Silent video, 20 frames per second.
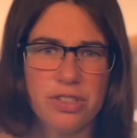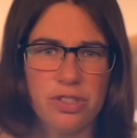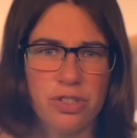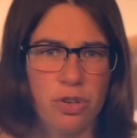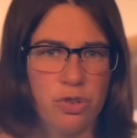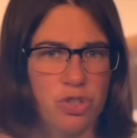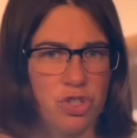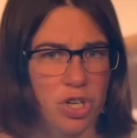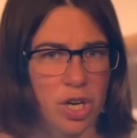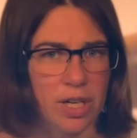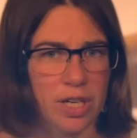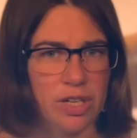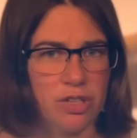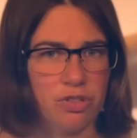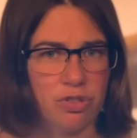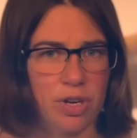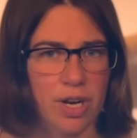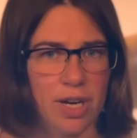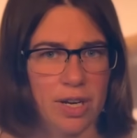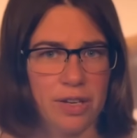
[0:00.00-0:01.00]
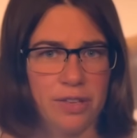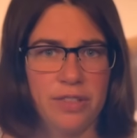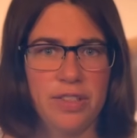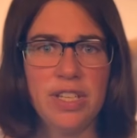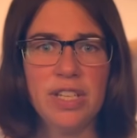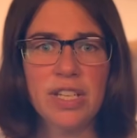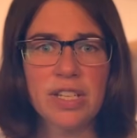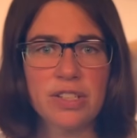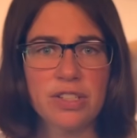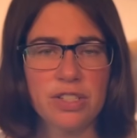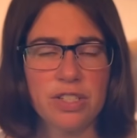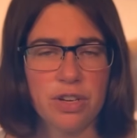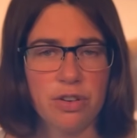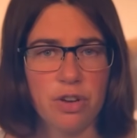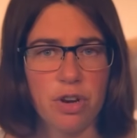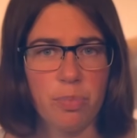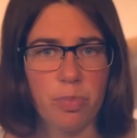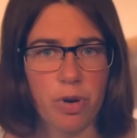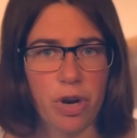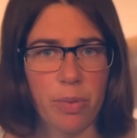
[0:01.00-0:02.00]
no jogging track, the
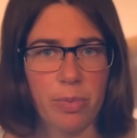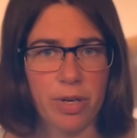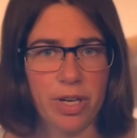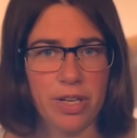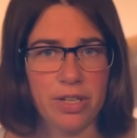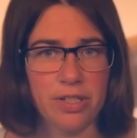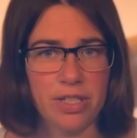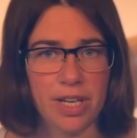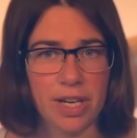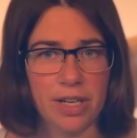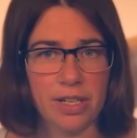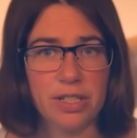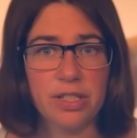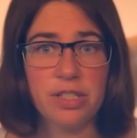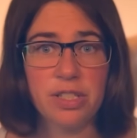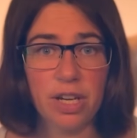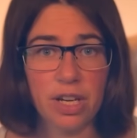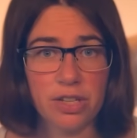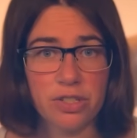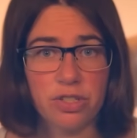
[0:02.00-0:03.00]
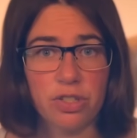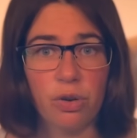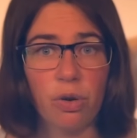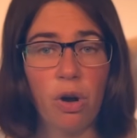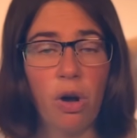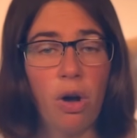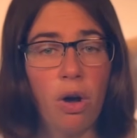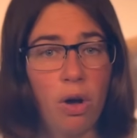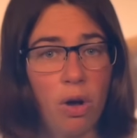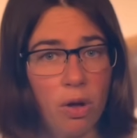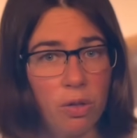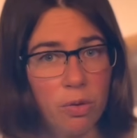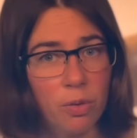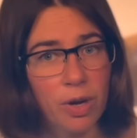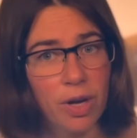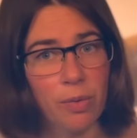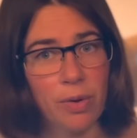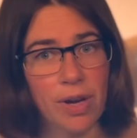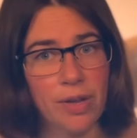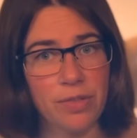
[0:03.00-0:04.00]
exterior promenade deck does go all the
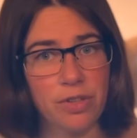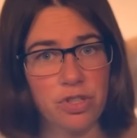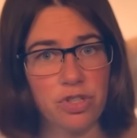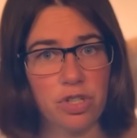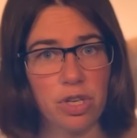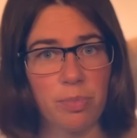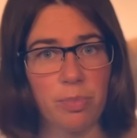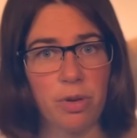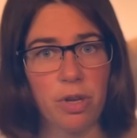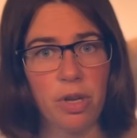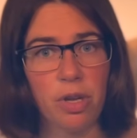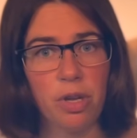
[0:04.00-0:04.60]
way around the ship,